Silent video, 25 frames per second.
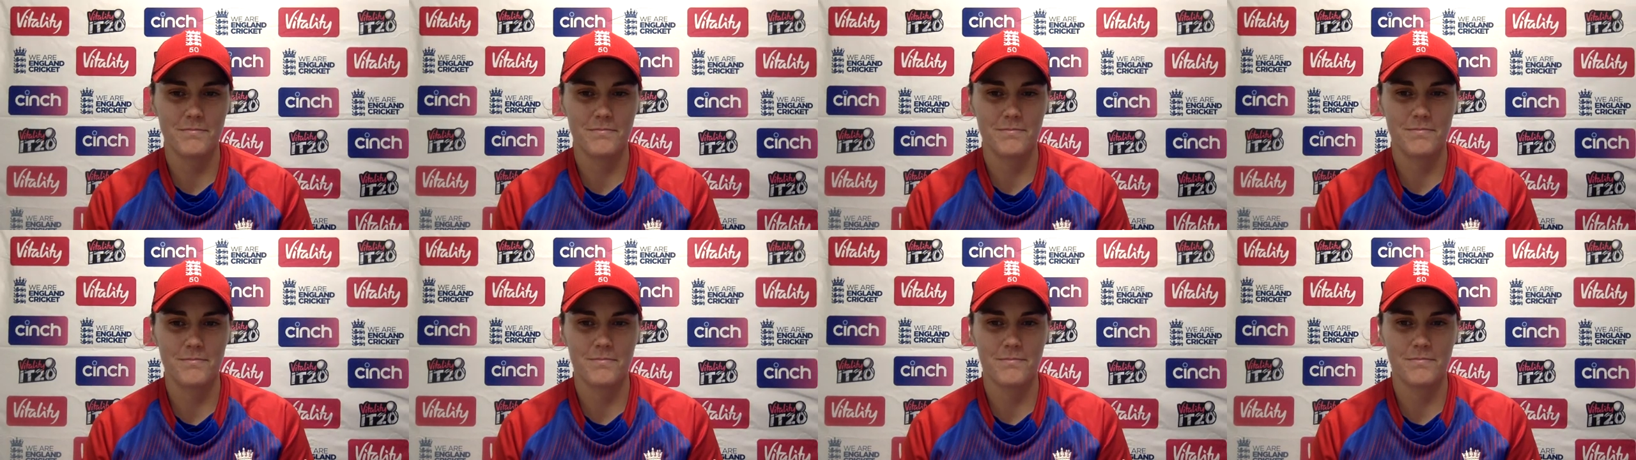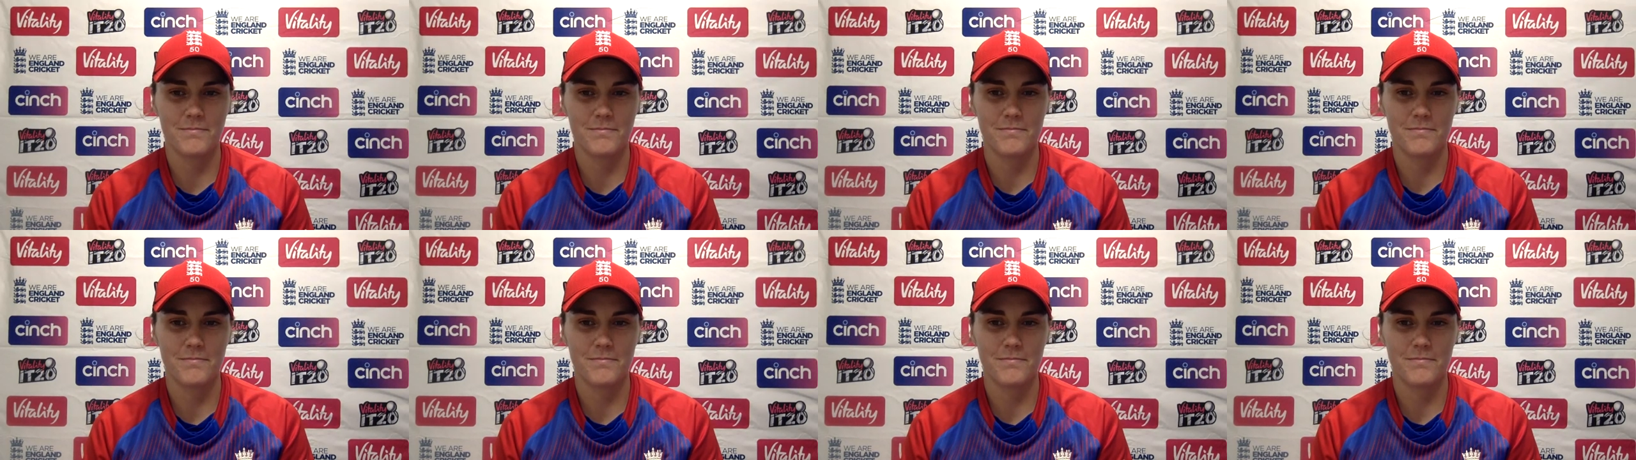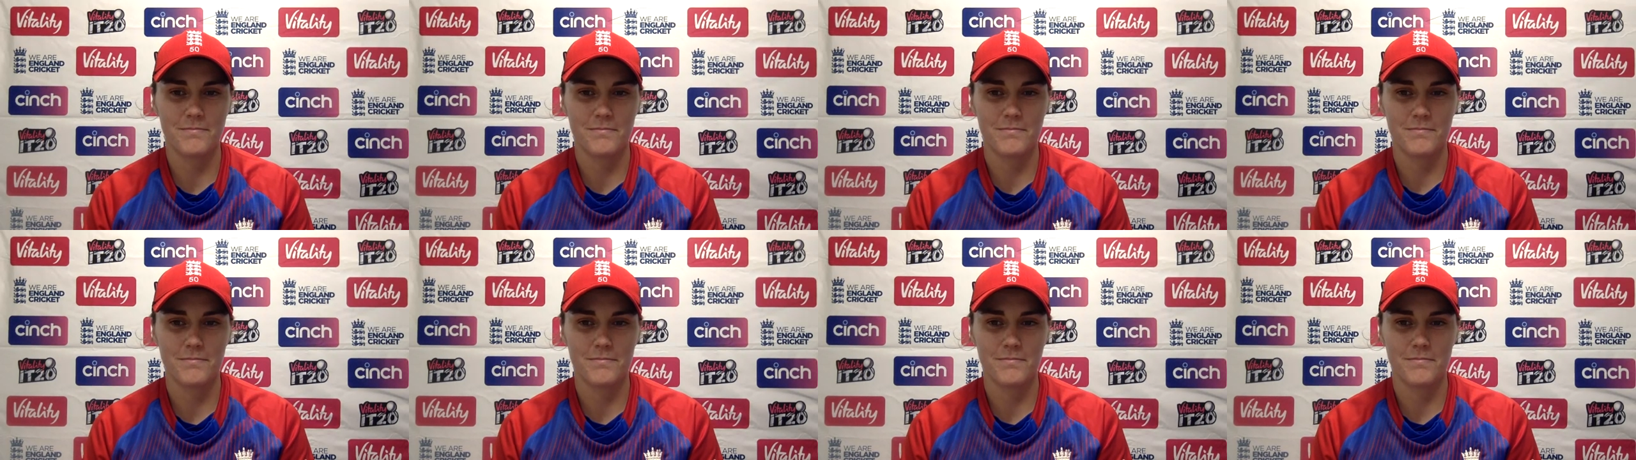
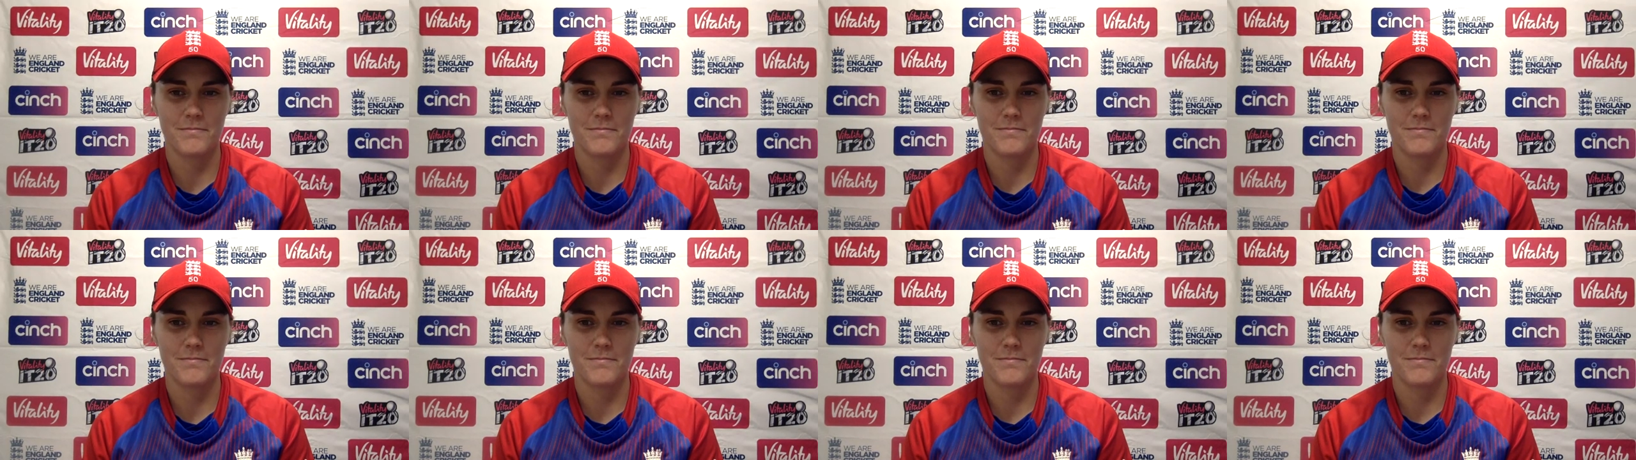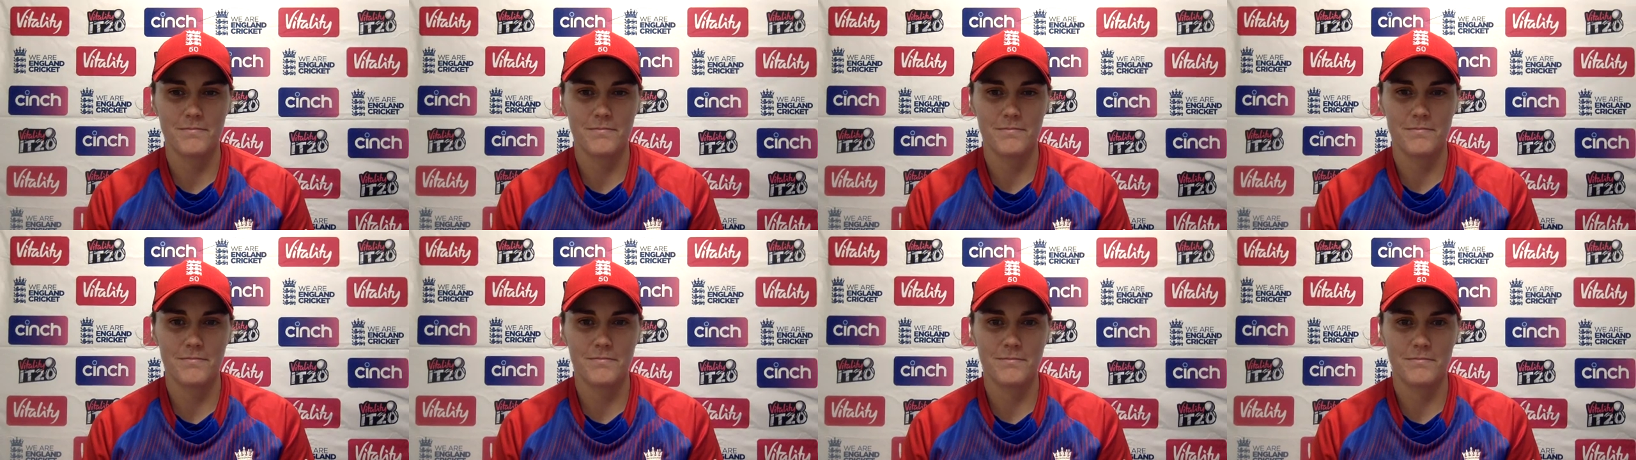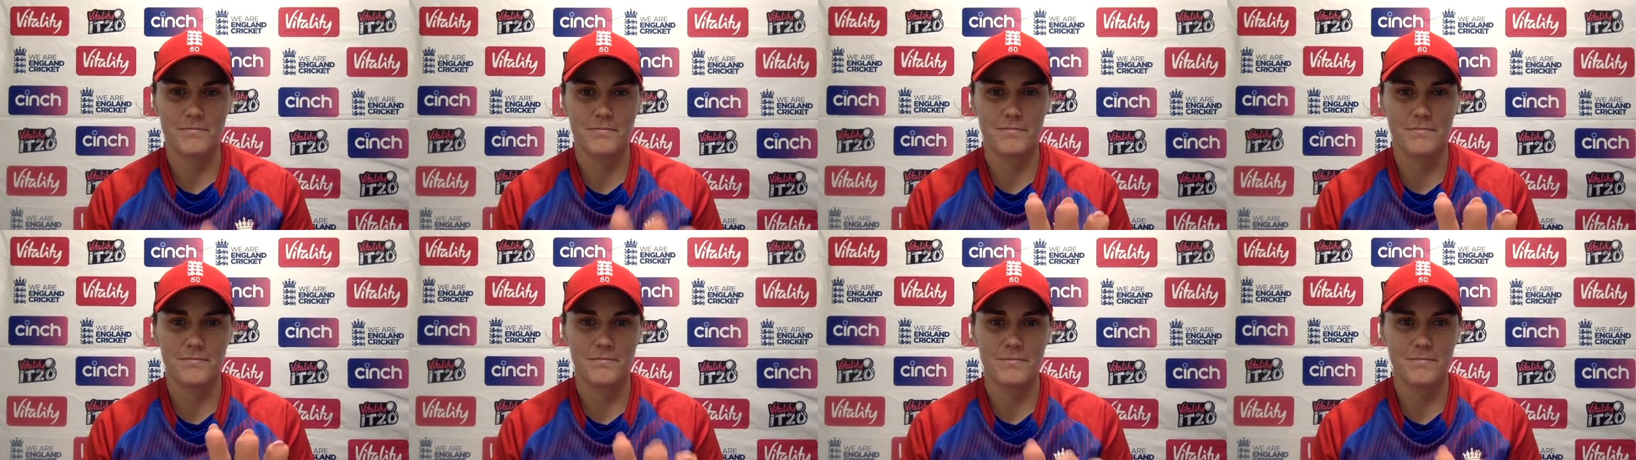
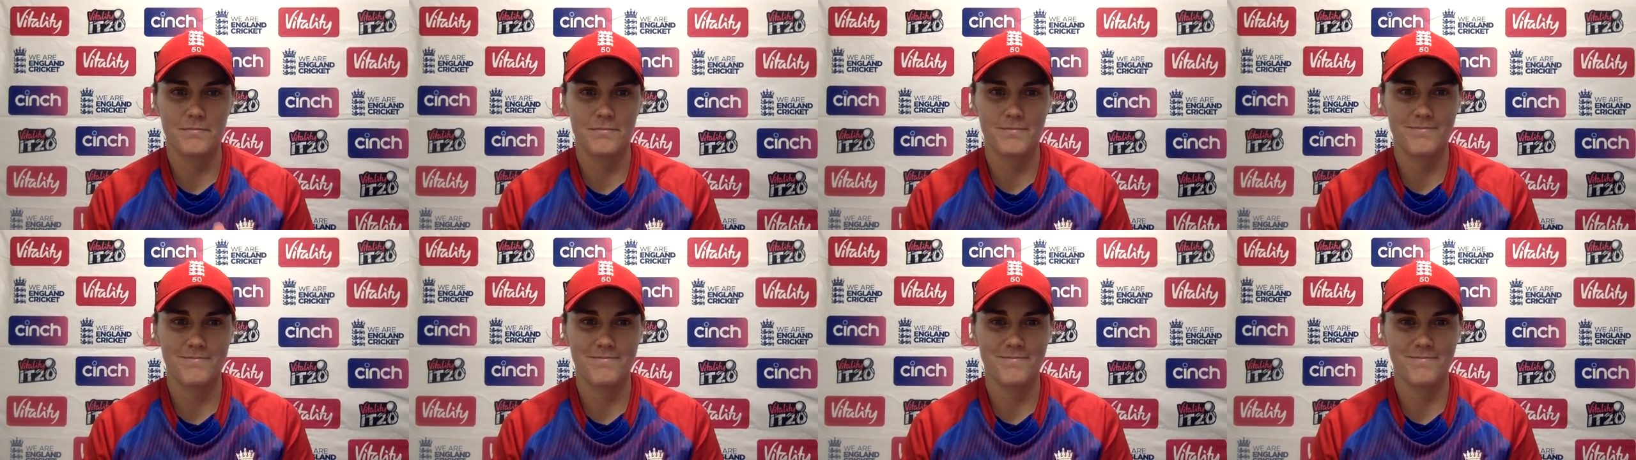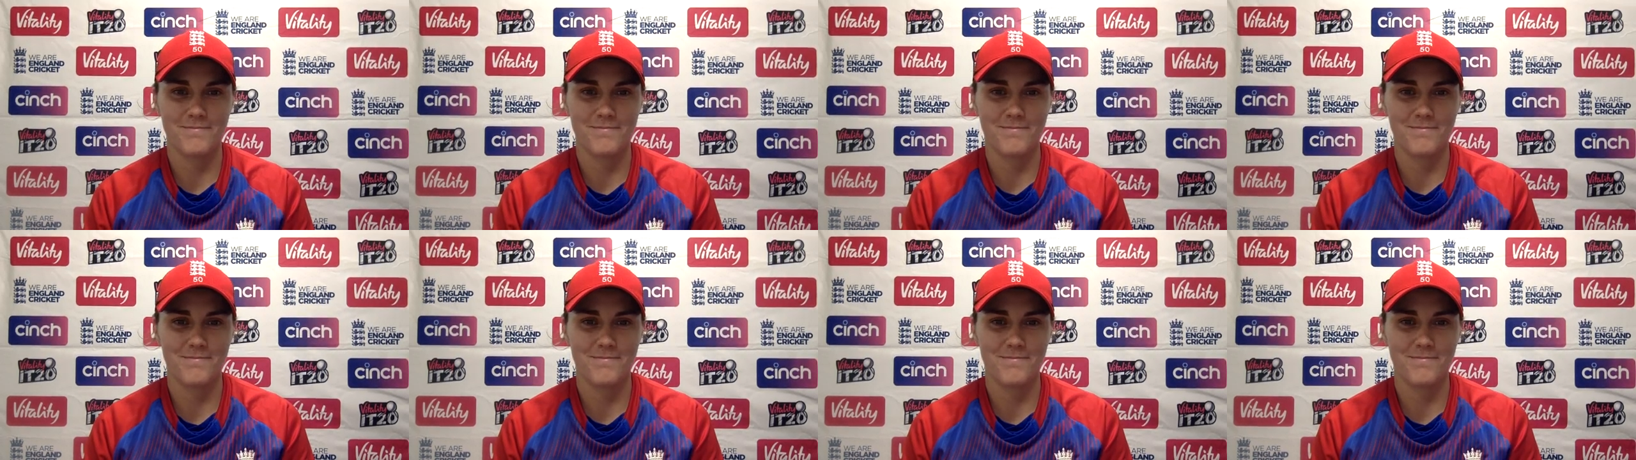Nobody speaks.